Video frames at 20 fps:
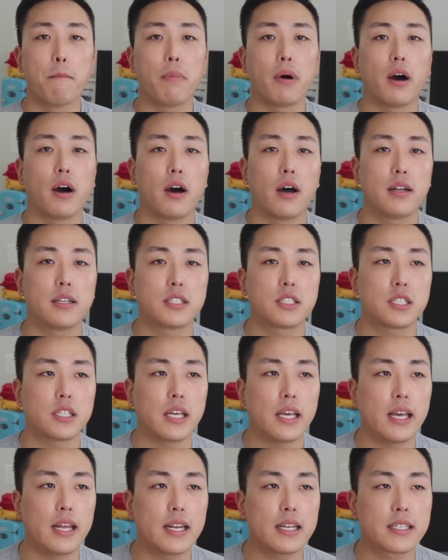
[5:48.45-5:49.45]
but
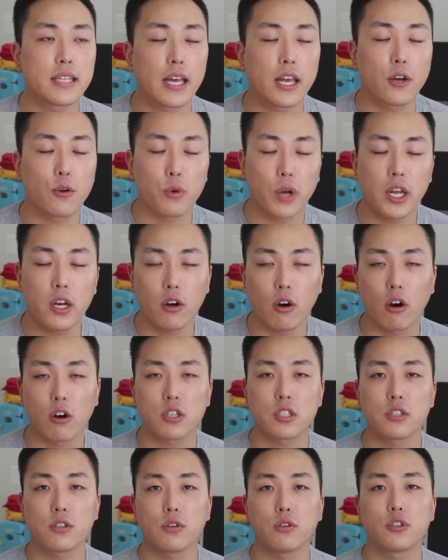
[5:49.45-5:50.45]
it is a great
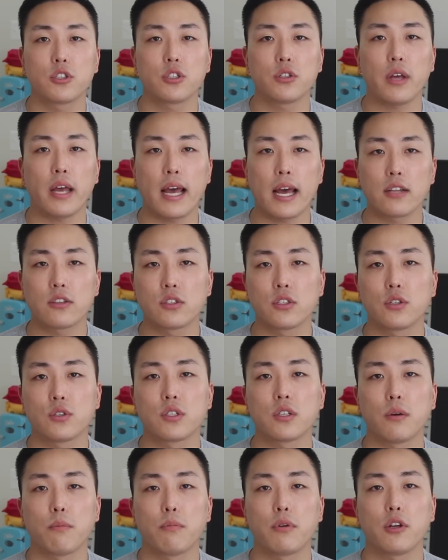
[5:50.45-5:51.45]
arsenal to add to
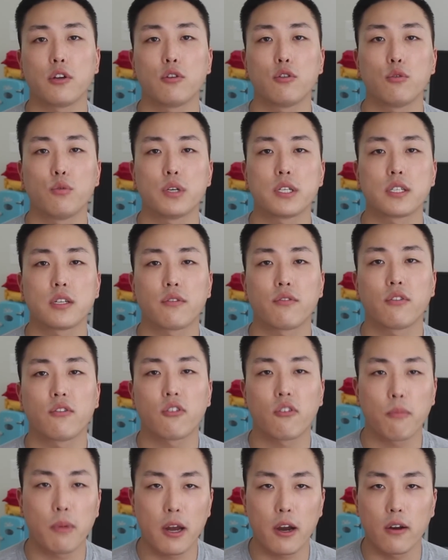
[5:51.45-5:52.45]
somebody who is suffering
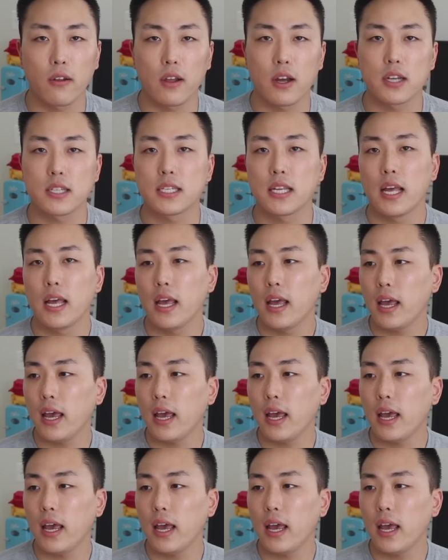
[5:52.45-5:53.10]
from hair loss.